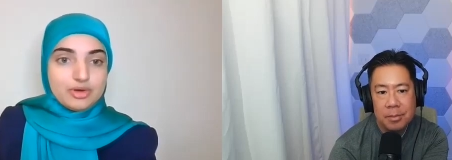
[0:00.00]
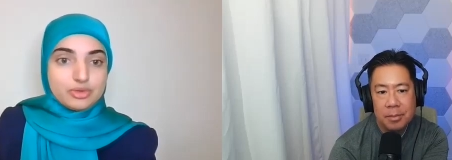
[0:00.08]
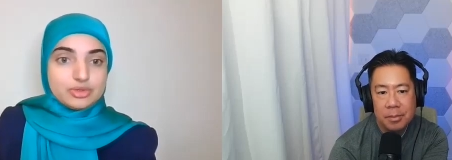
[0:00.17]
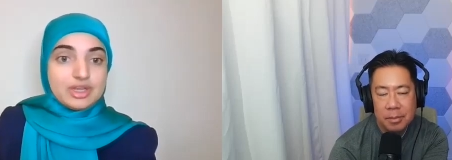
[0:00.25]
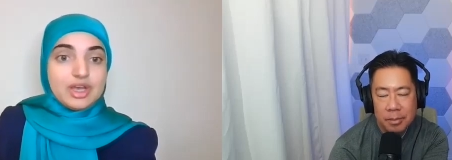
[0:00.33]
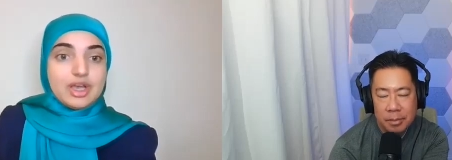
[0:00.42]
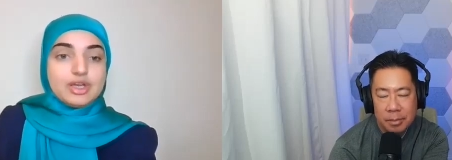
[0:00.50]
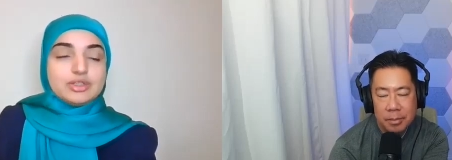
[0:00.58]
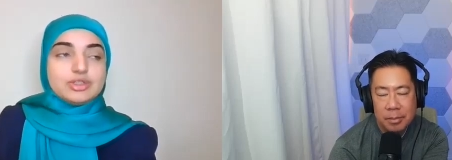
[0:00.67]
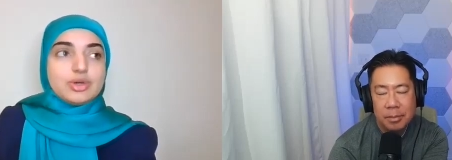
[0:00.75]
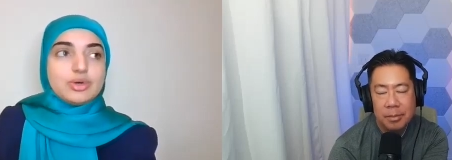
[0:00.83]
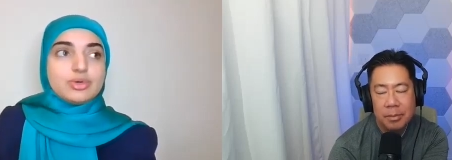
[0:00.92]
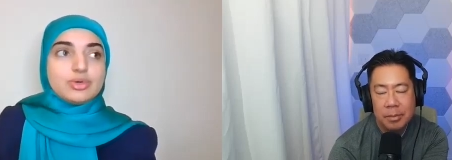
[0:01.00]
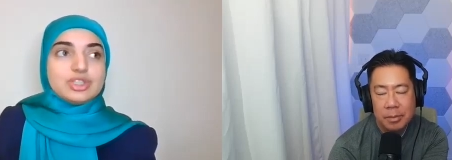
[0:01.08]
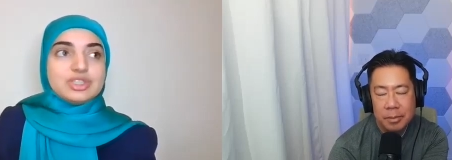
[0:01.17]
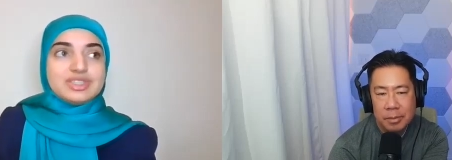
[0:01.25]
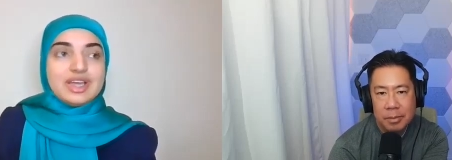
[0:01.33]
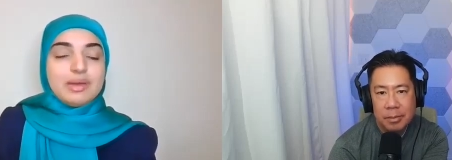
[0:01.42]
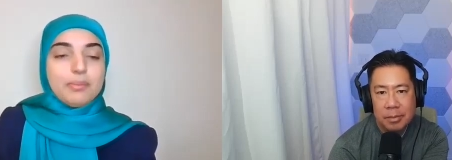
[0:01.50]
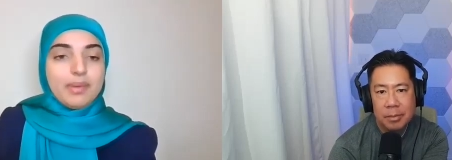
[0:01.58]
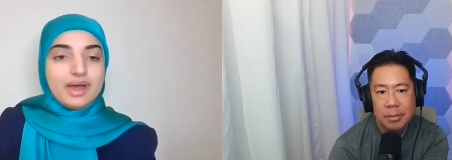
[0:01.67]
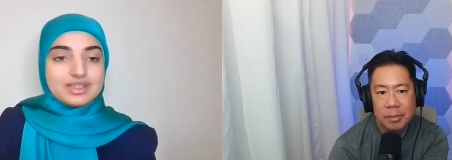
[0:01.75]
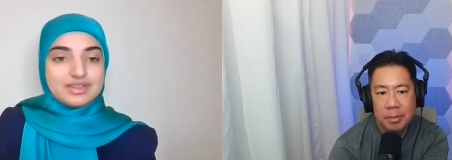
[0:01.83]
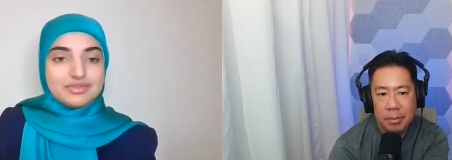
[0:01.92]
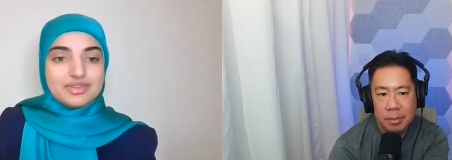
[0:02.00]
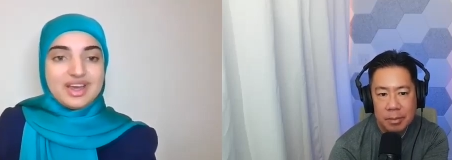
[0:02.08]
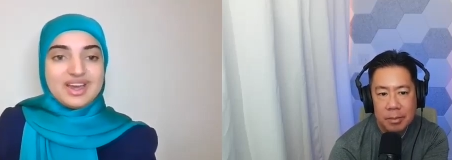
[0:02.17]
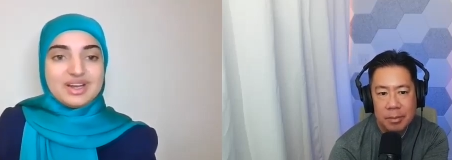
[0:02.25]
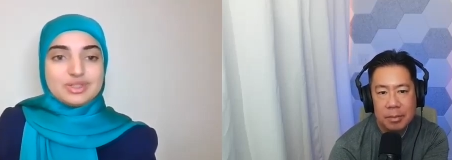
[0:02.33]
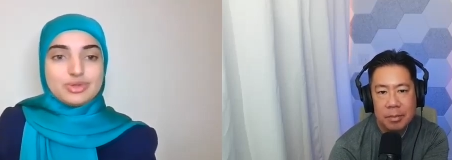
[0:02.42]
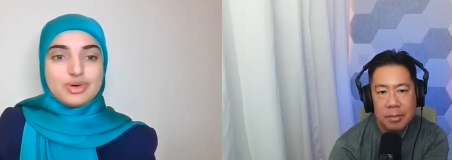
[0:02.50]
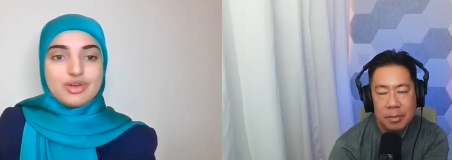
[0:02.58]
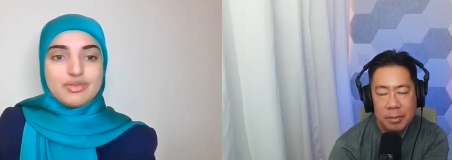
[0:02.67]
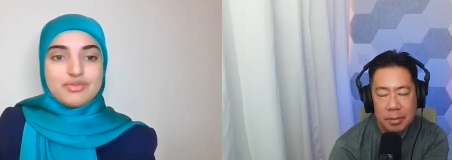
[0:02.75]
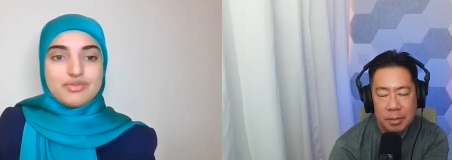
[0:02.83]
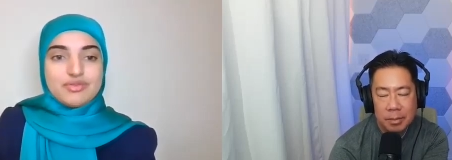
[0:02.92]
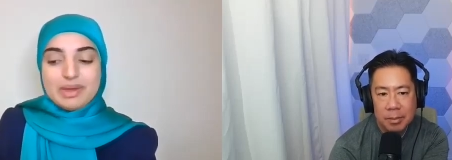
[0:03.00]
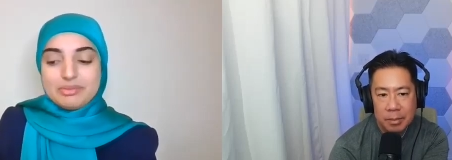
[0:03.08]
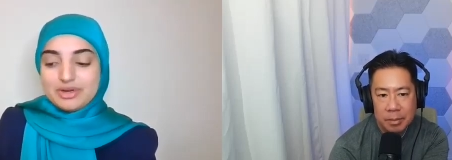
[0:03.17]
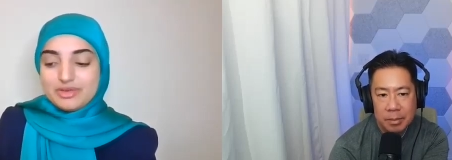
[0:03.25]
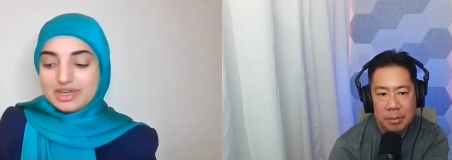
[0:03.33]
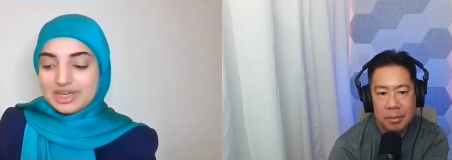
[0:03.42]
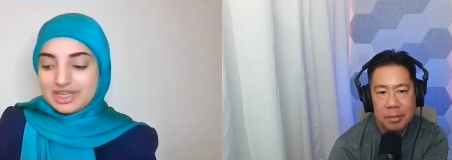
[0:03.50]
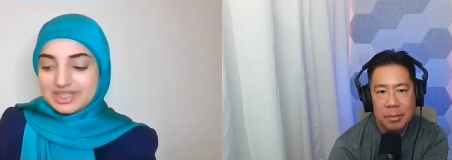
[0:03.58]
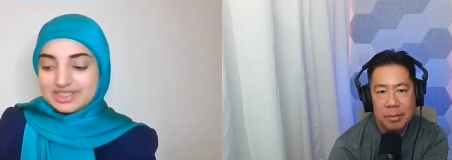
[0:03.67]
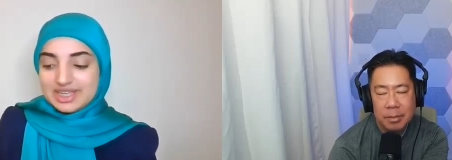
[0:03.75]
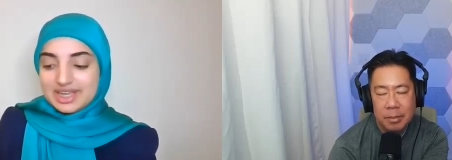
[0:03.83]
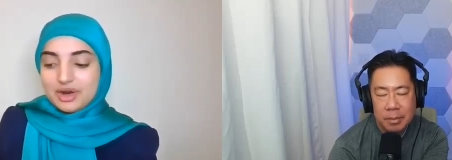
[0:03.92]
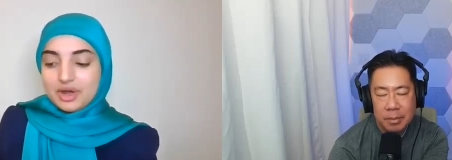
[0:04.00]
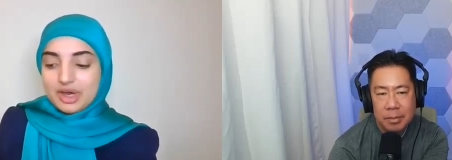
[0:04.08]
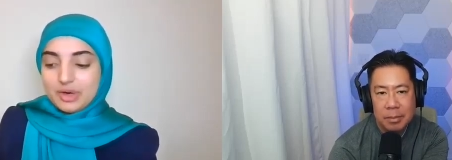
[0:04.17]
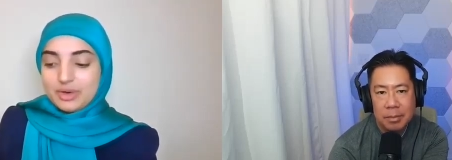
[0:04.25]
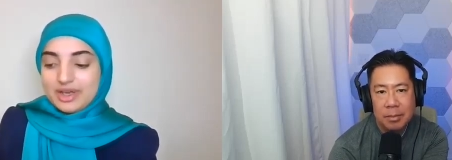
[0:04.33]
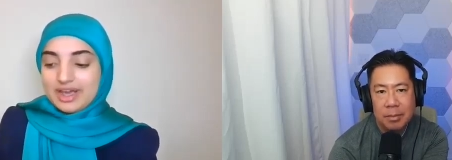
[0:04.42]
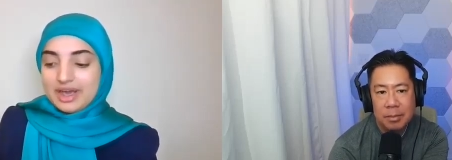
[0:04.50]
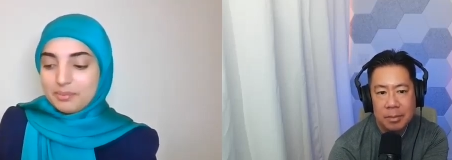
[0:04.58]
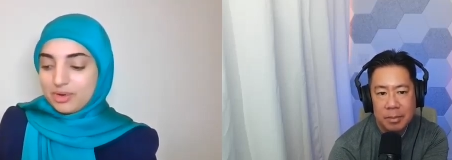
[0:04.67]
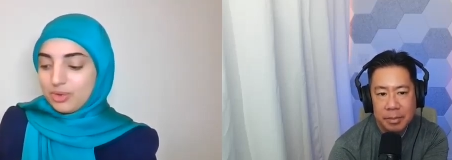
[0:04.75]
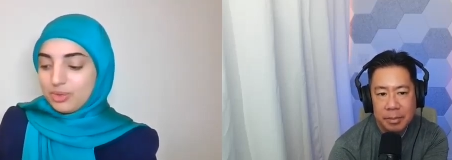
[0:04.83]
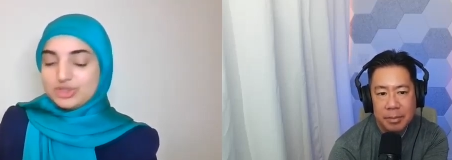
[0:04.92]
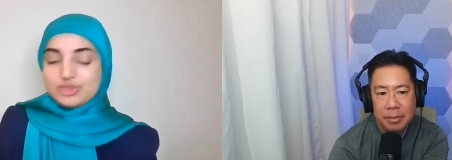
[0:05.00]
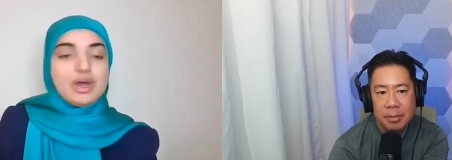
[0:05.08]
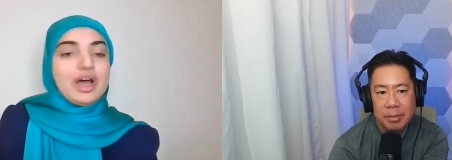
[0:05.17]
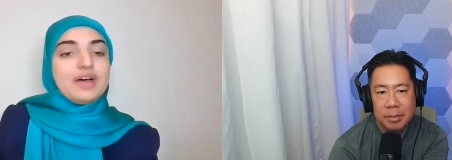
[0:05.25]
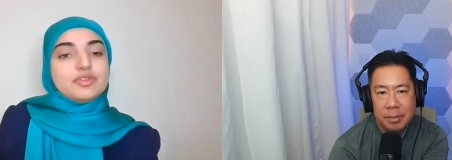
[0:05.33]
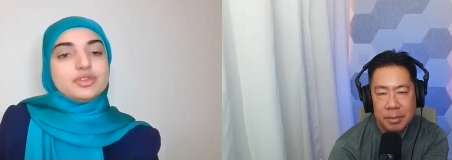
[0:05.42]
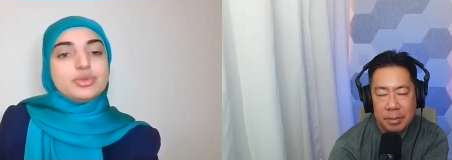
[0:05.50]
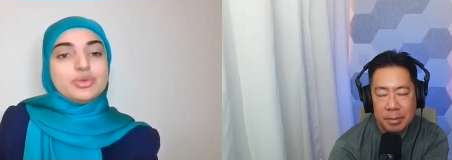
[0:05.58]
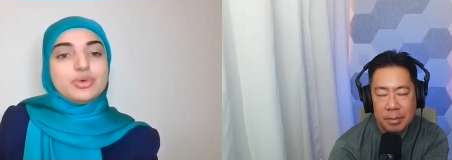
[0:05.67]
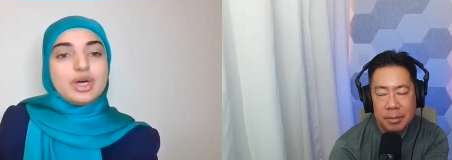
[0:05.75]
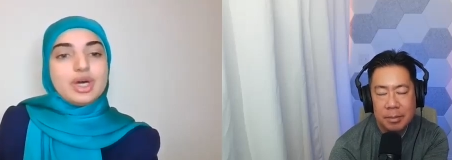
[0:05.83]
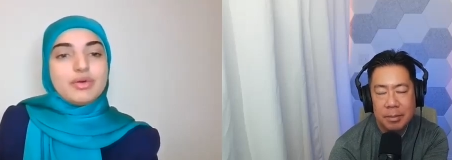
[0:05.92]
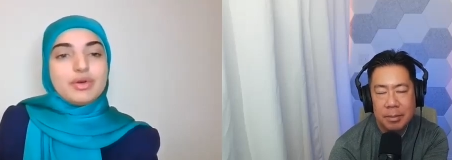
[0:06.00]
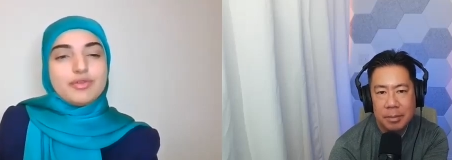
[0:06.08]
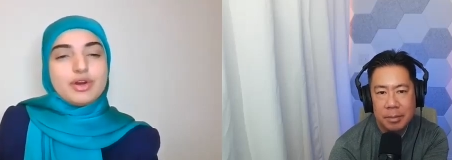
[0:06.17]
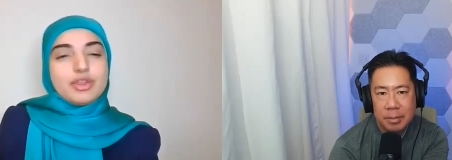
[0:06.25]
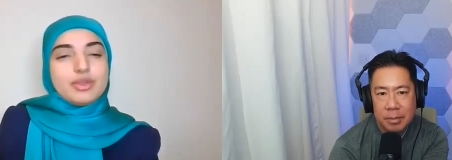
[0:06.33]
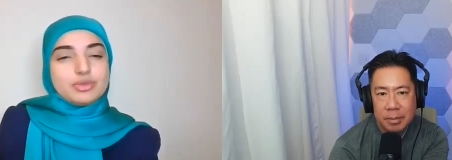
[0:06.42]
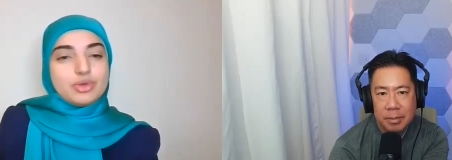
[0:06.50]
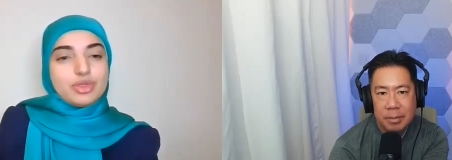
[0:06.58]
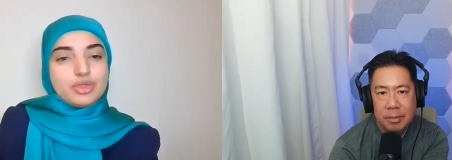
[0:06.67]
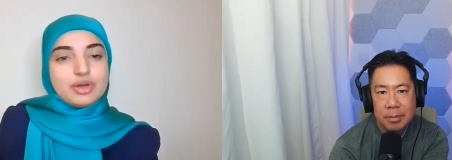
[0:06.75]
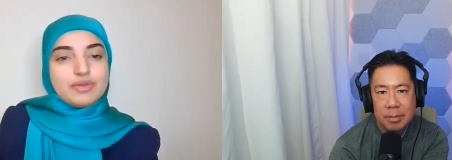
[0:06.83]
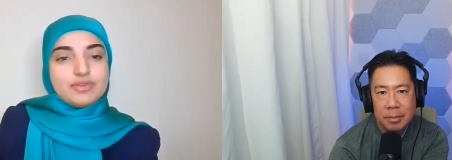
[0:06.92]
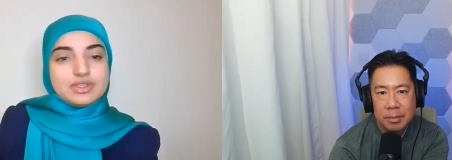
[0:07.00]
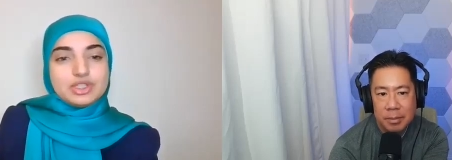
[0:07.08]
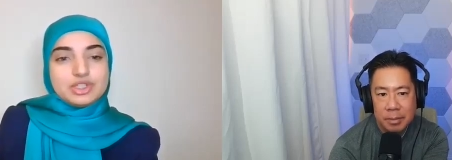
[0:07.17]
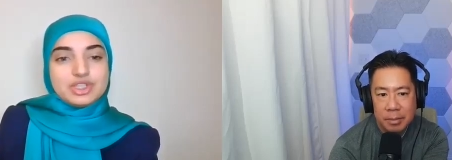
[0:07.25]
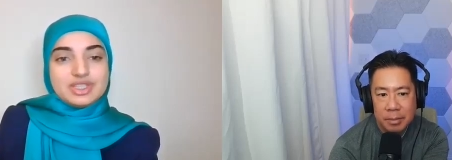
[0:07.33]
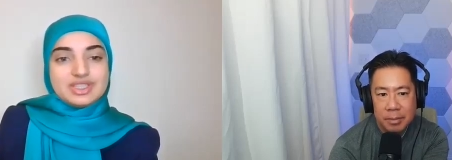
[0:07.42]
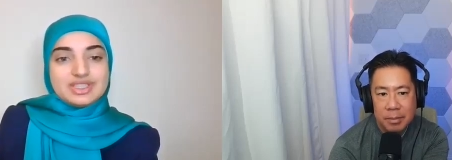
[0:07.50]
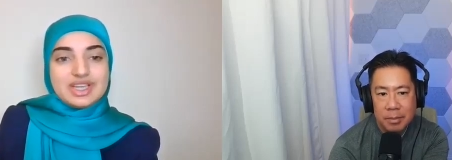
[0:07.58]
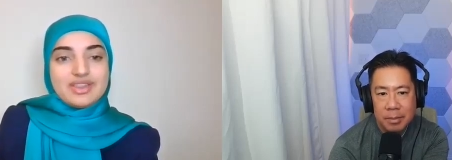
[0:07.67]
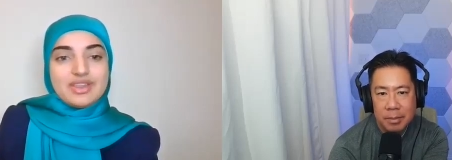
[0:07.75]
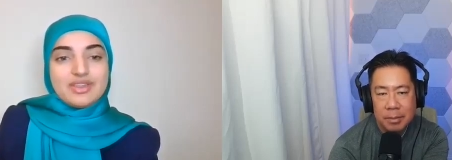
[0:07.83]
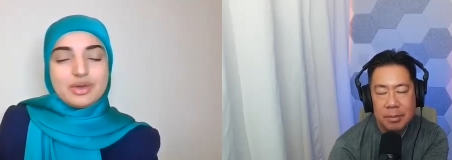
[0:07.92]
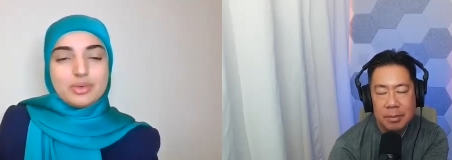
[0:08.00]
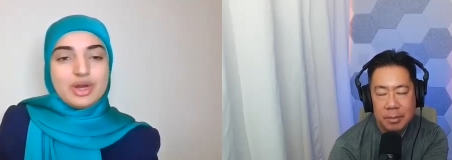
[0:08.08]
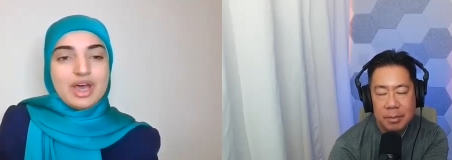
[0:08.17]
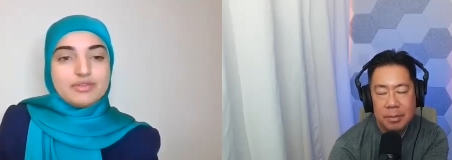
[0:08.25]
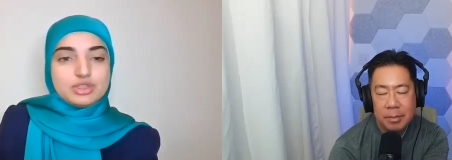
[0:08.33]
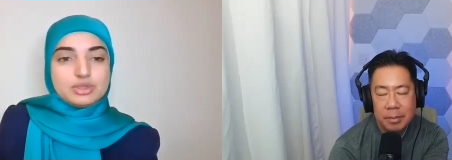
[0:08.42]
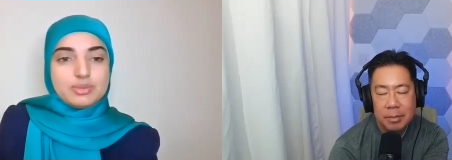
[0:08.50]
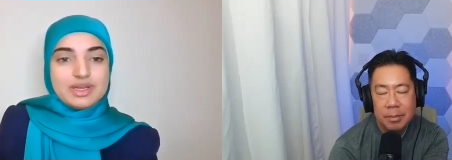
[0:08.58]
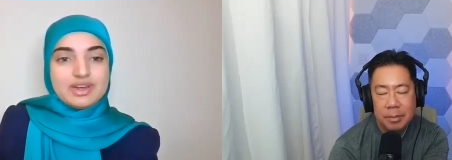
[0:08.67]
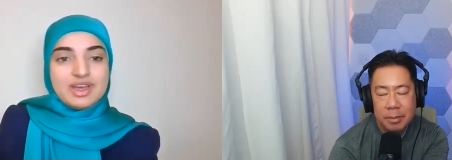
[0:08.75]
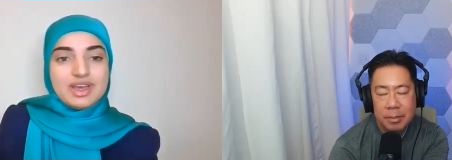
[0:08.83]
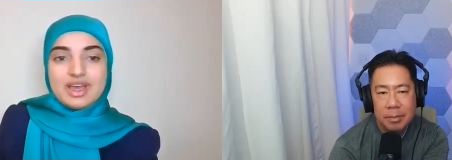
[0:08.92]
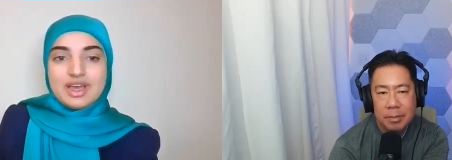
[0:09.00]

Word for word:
Speaker 1: Beirut. So just the impact of that sort of made me realize that, okay, I'm going to have to refer them to three physicians and then they would have to spend